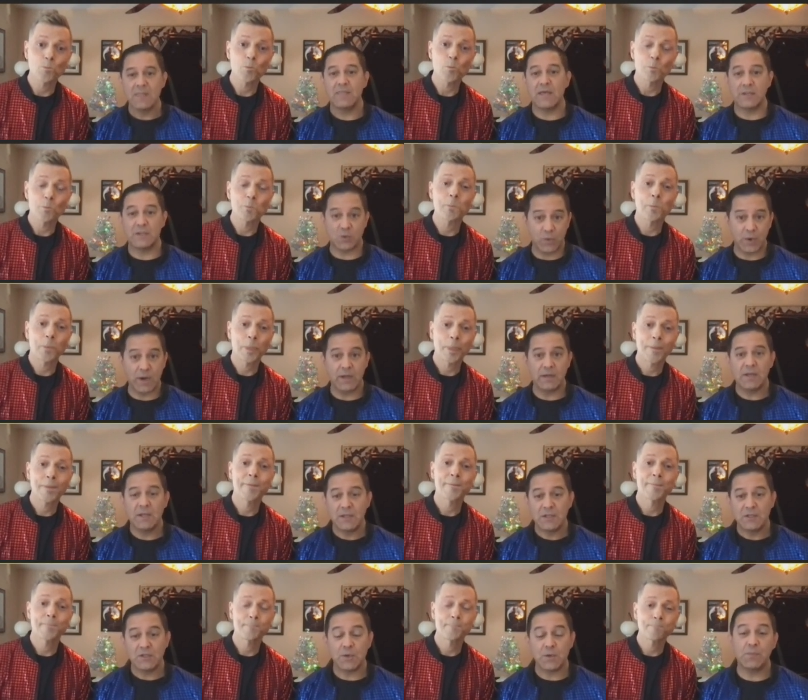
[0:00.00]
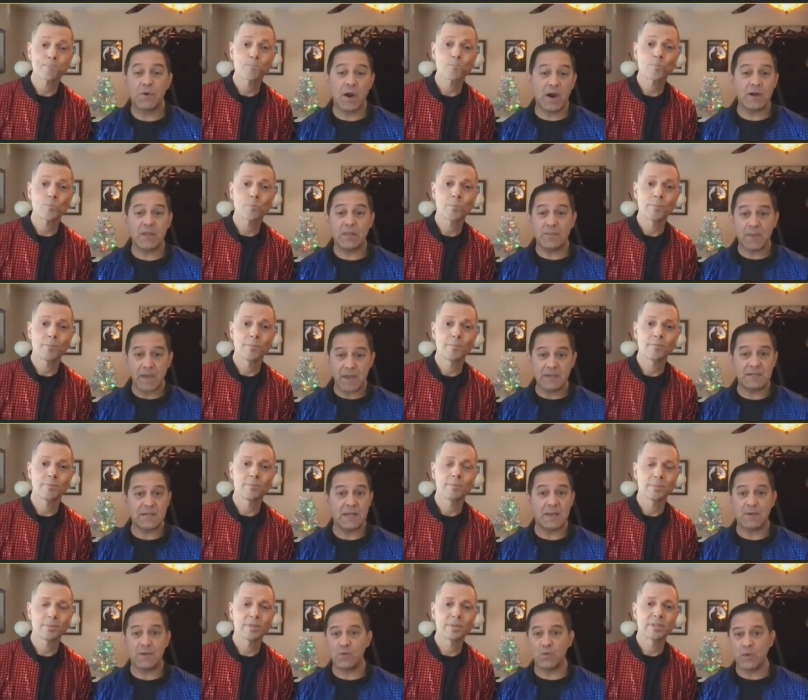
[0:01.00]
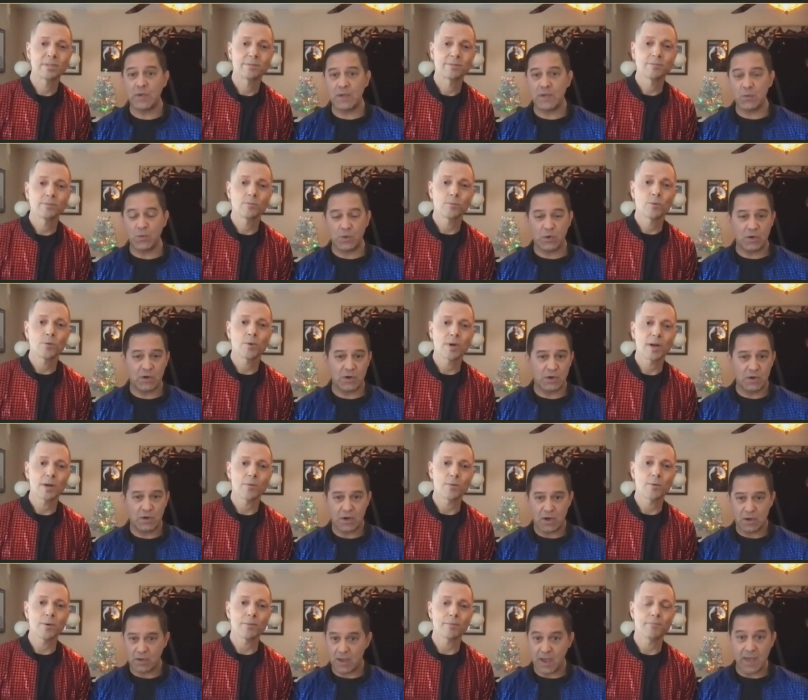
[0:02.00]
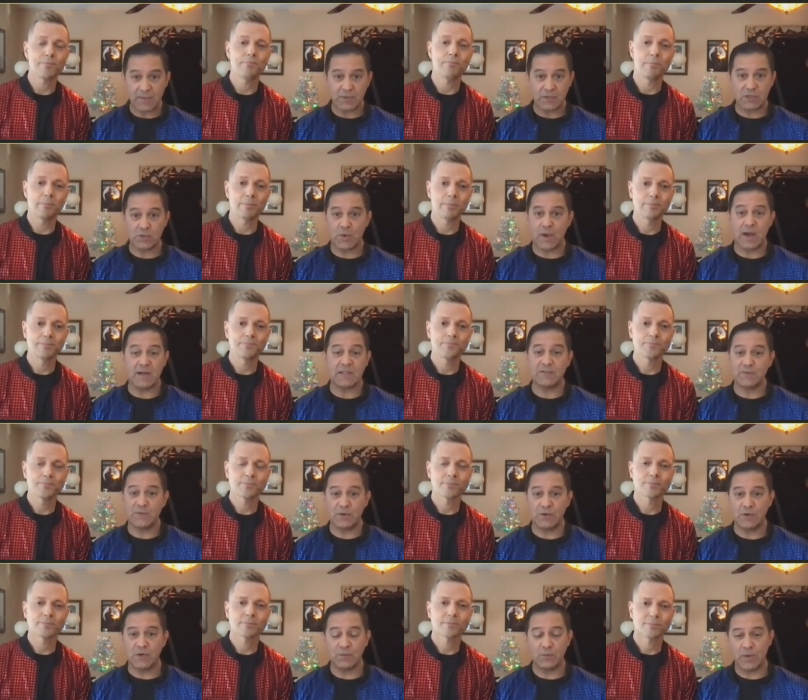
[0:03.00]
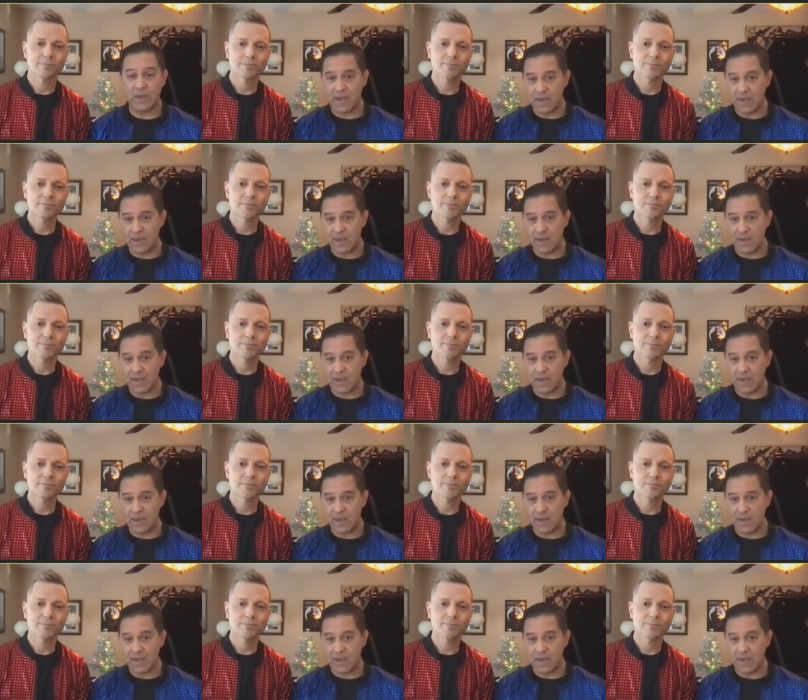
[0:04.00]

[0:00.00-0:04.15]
Speaker 1: That's right. Okay. So prior awesome. to the pandemic, we were at the stratosphere and we